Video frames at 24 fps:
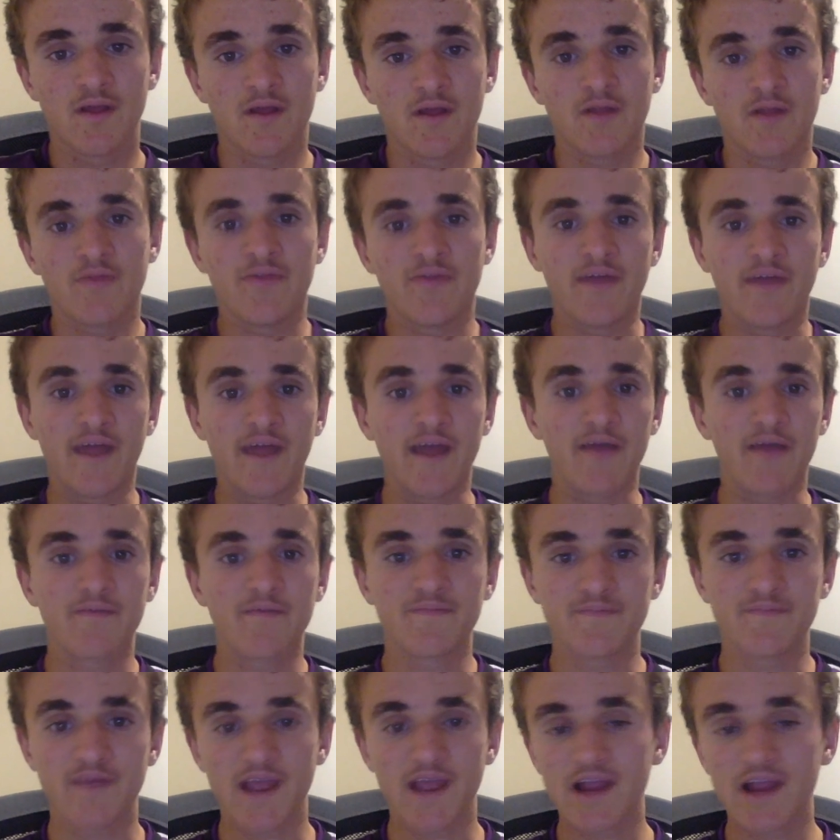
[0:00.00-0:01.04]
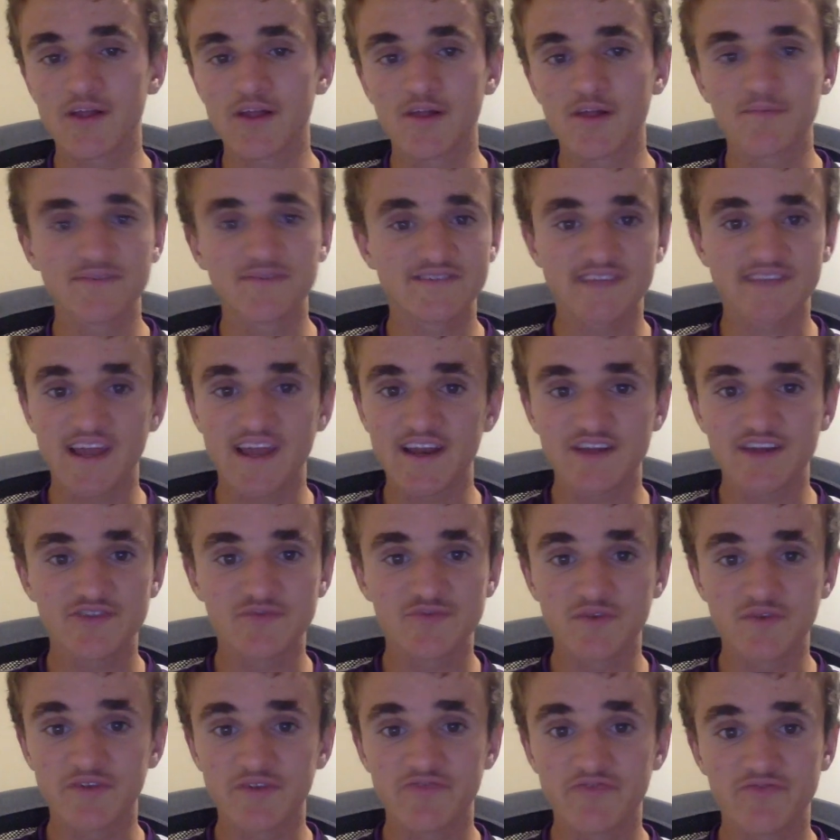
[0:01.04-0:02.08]
Their equal percentage
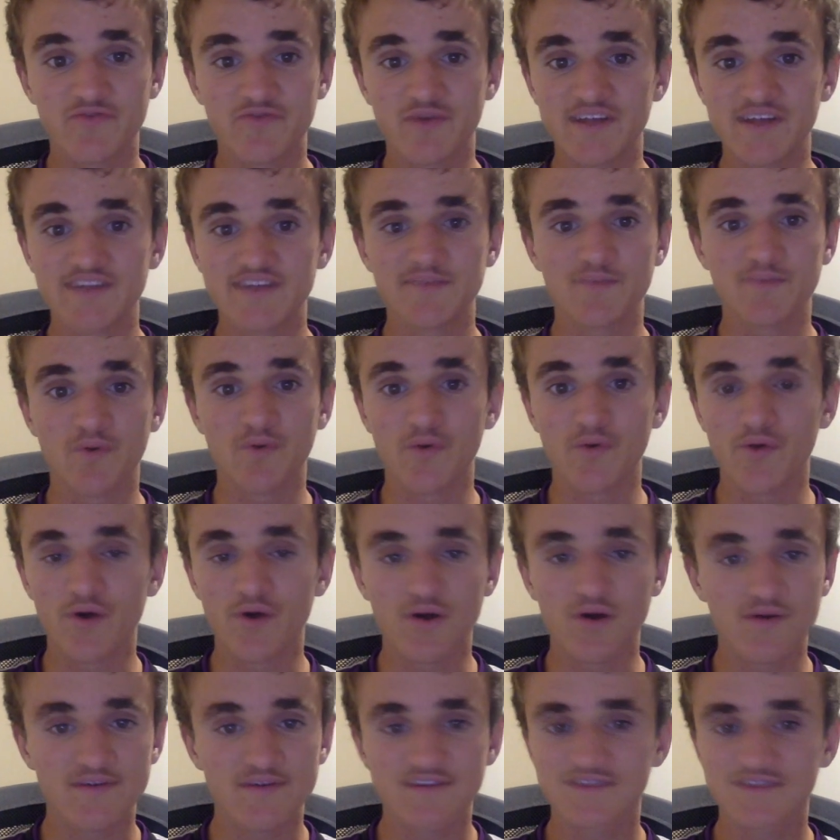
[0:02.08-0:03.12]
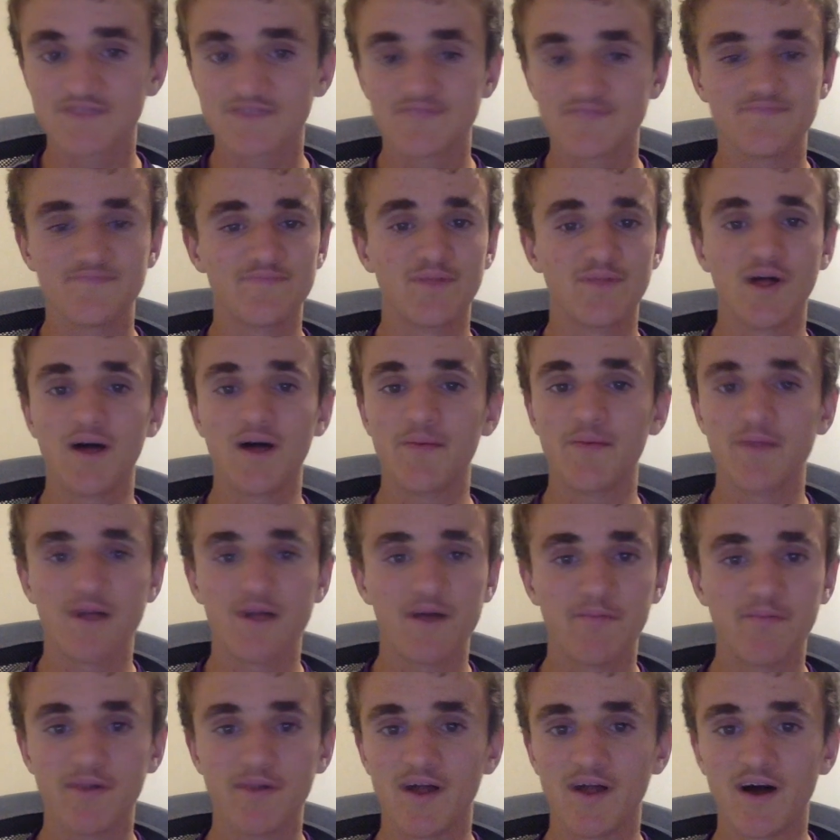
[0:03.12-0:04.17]
with the Western Bulldogs, blah
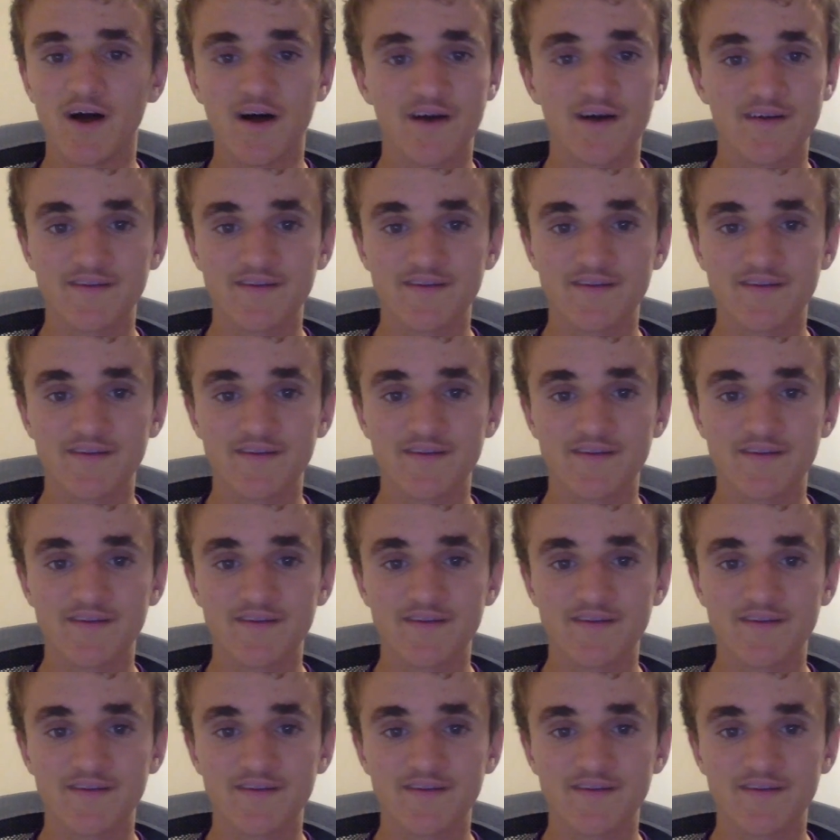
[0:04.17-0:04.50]
blah blah.